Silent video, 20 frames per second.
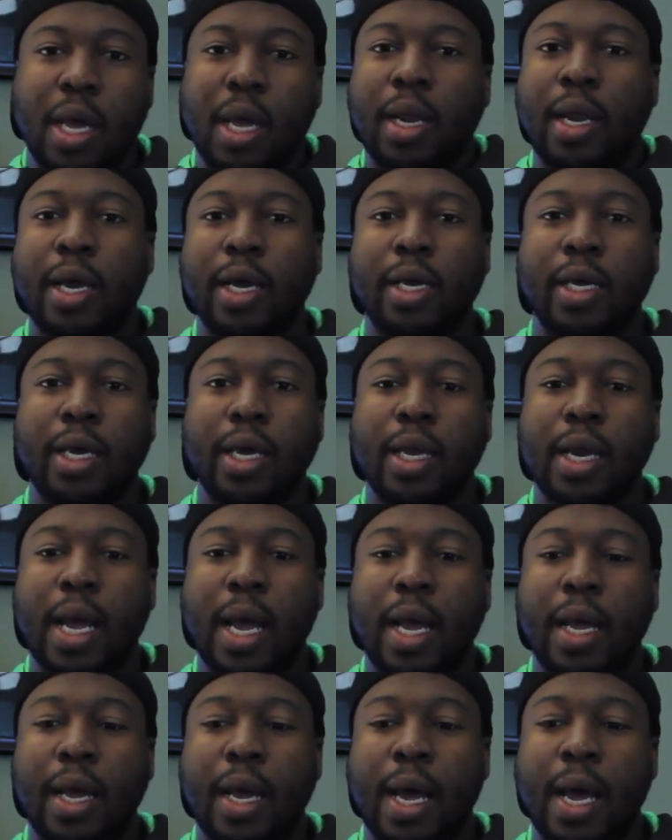like again,
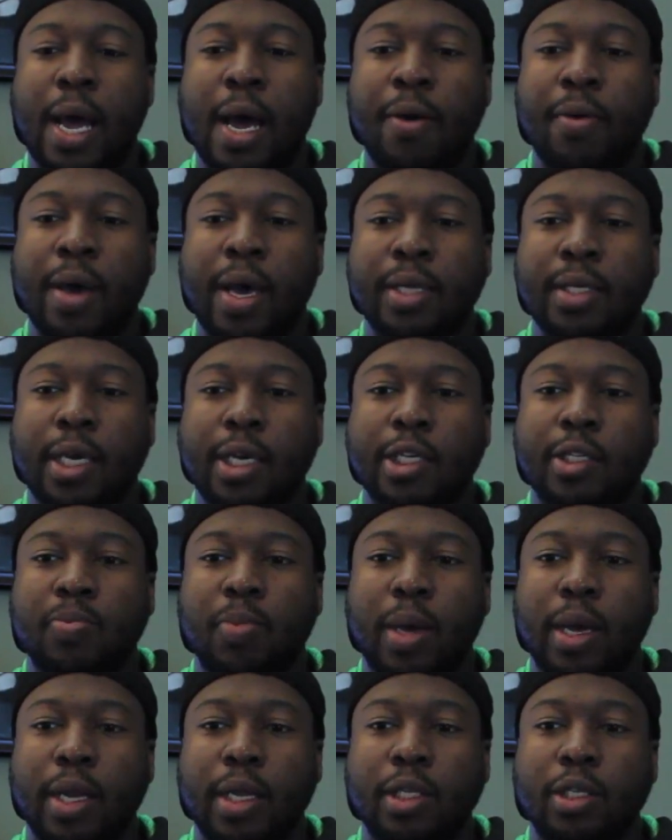as I
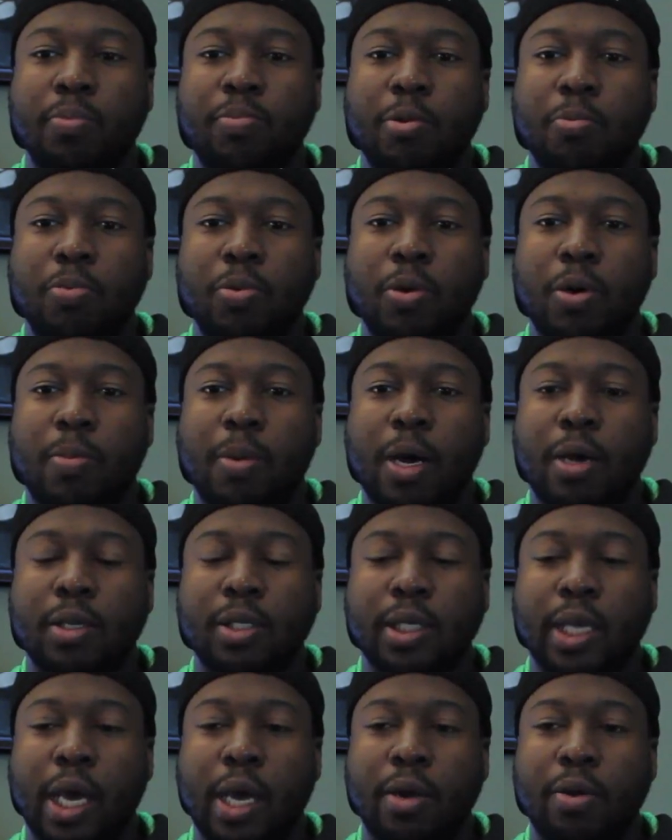explained to people about
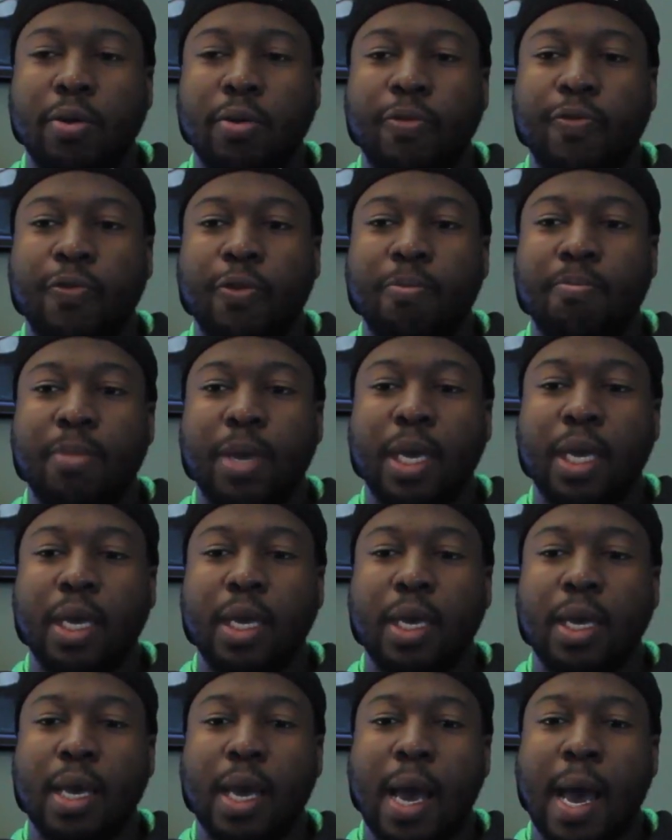Scandal, for
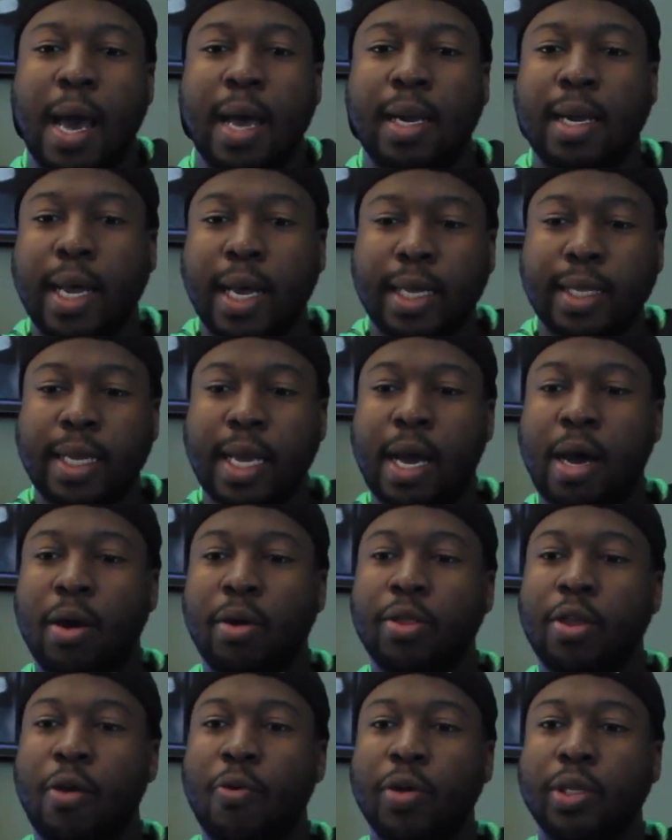me, I liked how
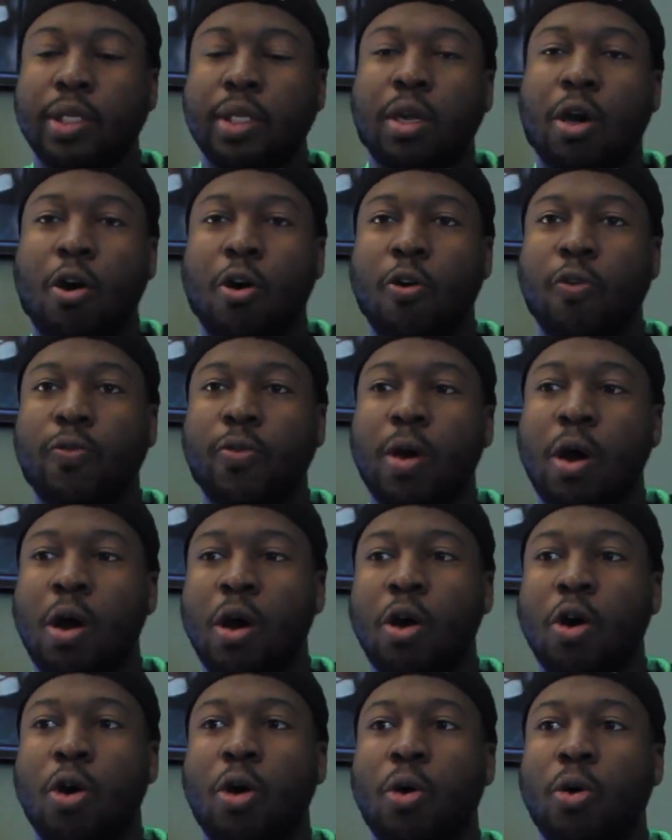there was an
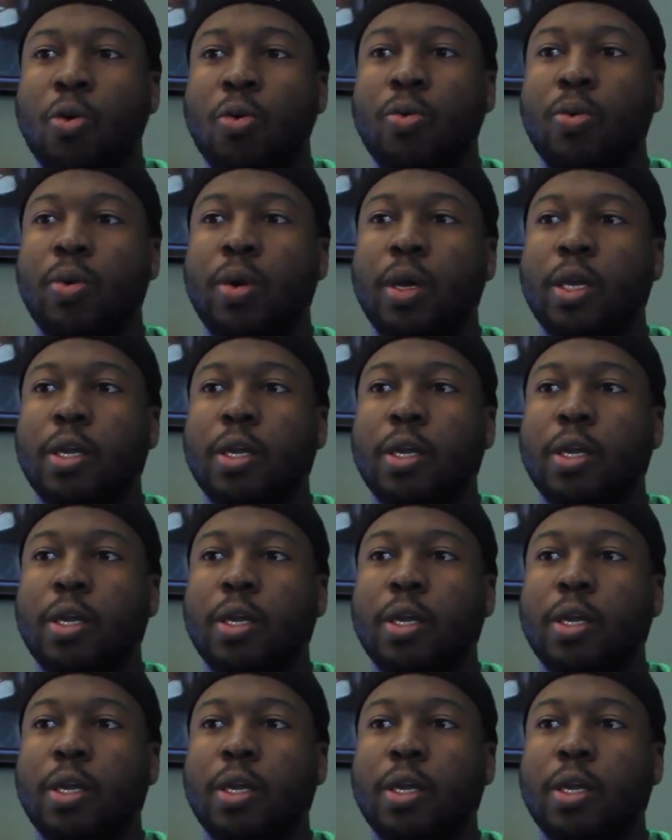overall